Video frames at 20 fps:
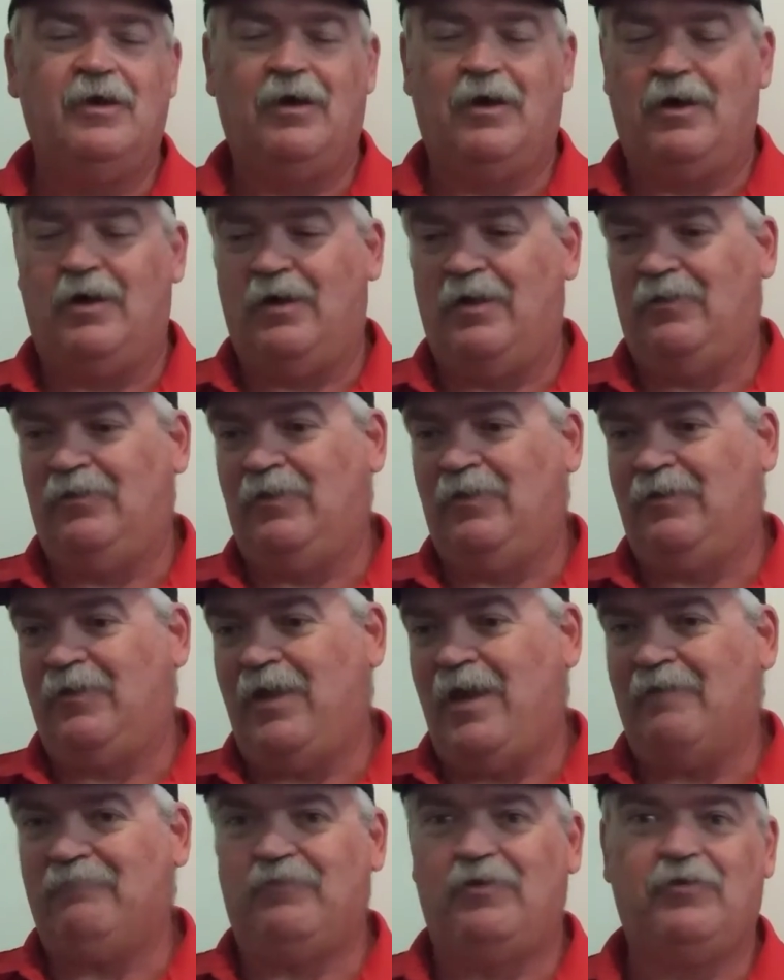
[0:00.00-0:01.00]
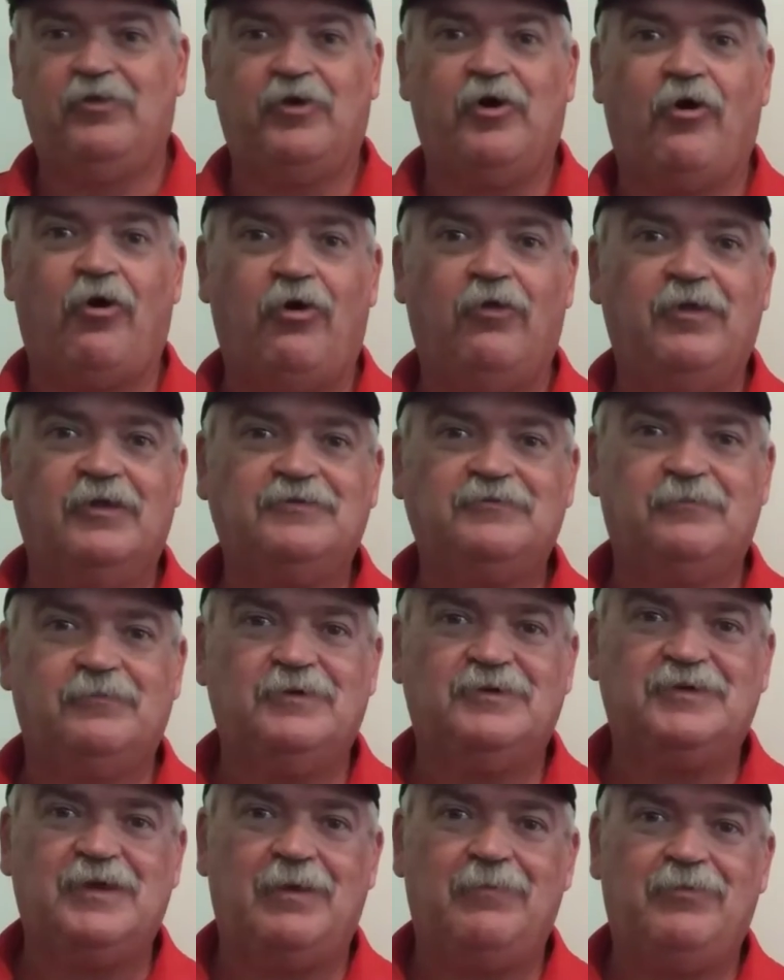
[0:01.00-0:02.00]
uh, and then you have another card that's from
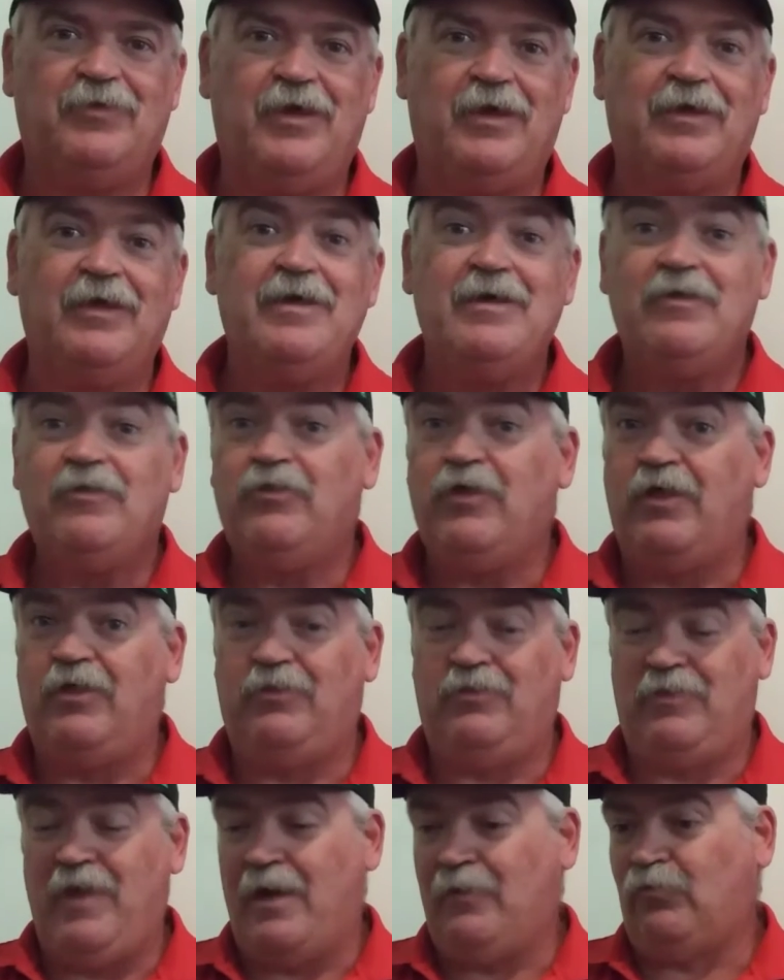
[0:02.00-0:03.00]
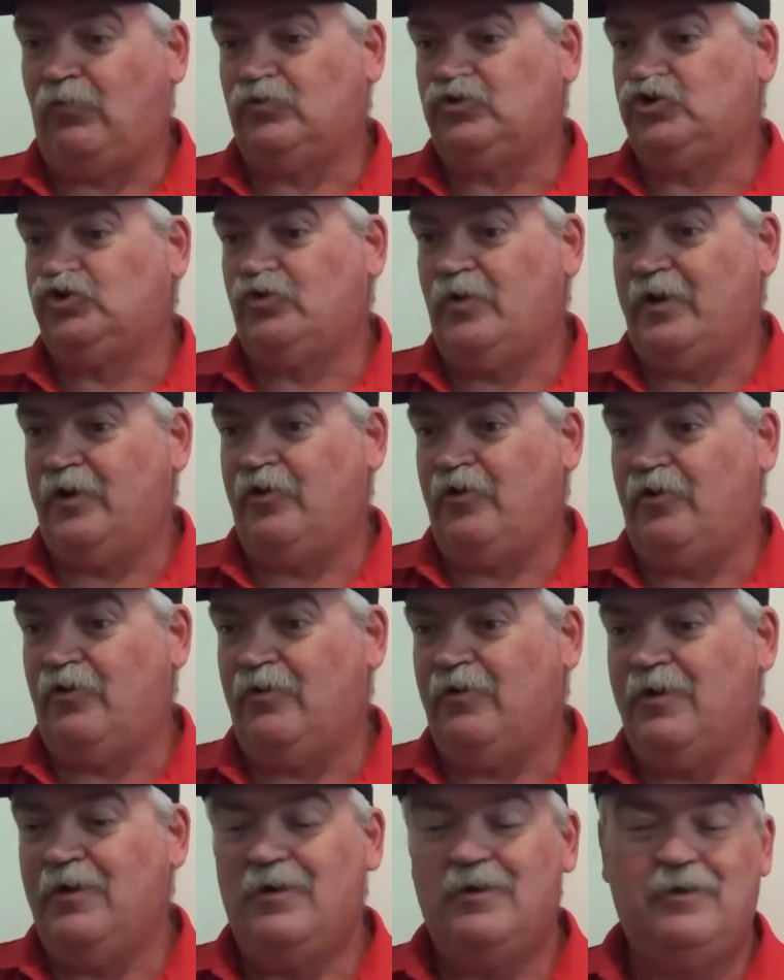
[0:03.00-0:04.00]
the same thing, then that will
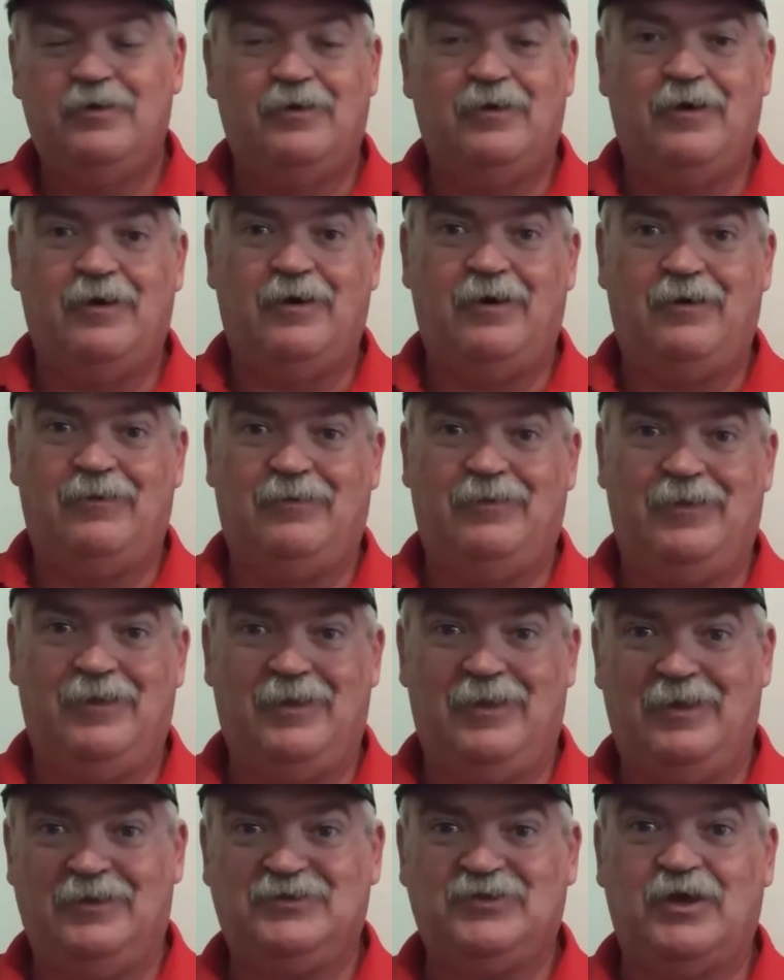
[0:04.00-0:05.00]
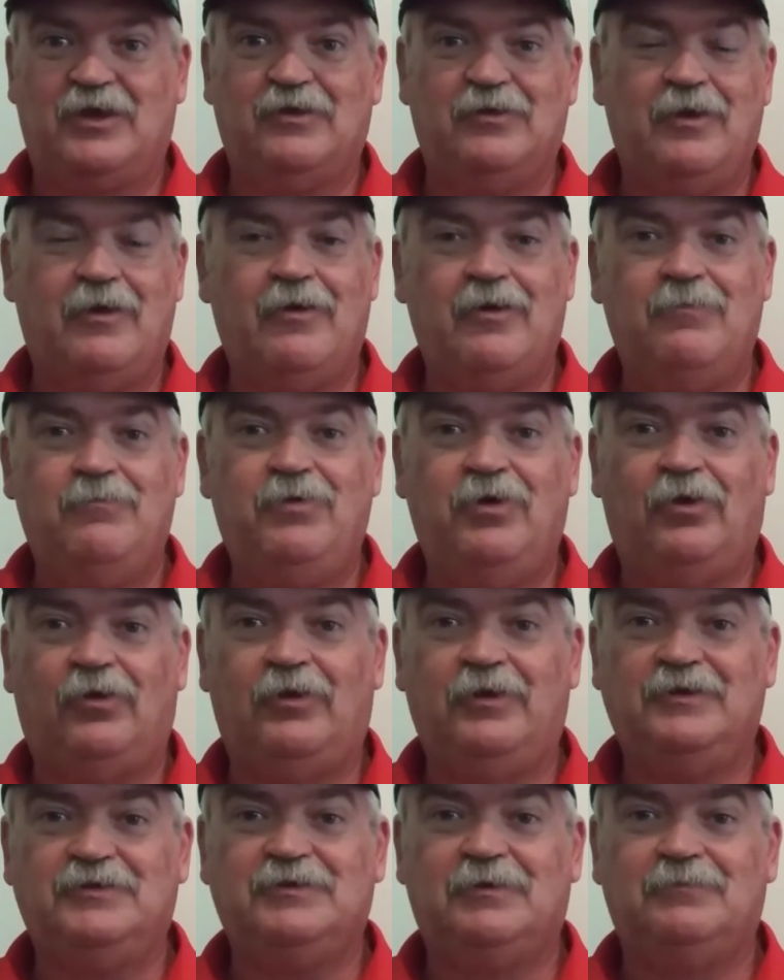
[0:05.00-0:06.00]
trigger uh, a secondary
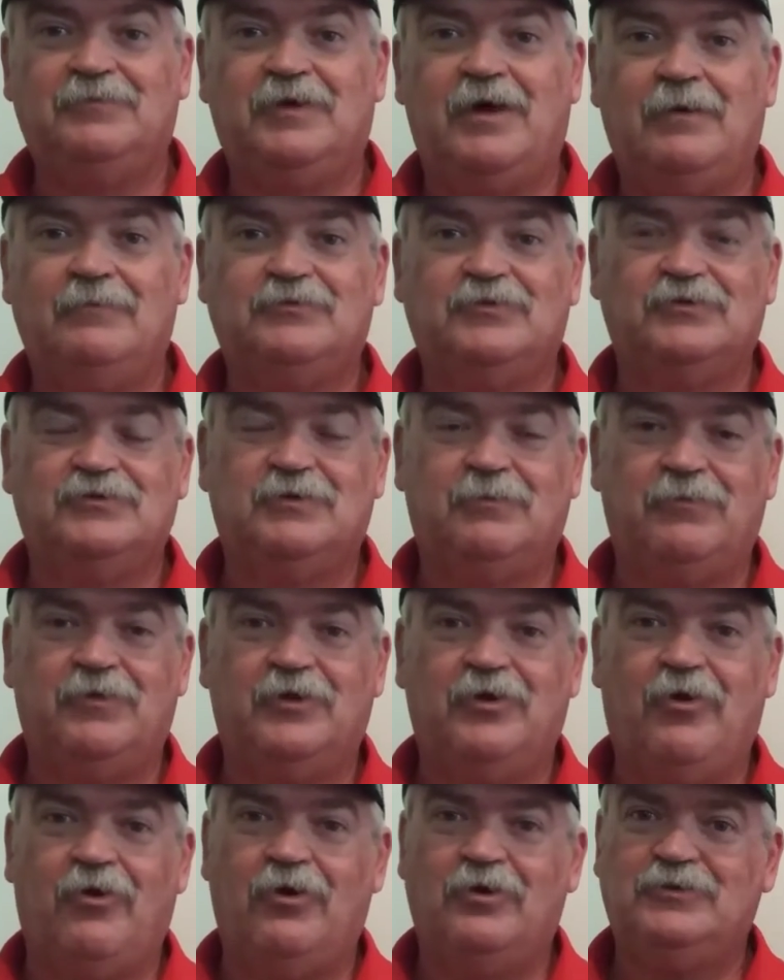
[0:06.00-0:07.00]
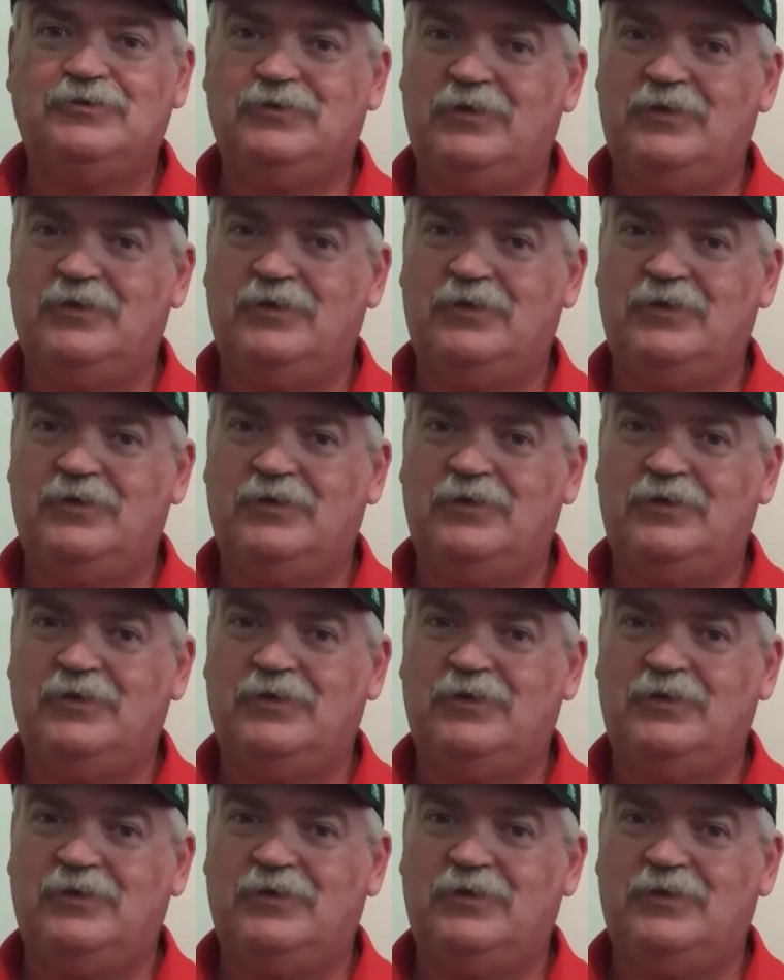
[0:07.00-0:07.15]
ability sometimes on some of the cards.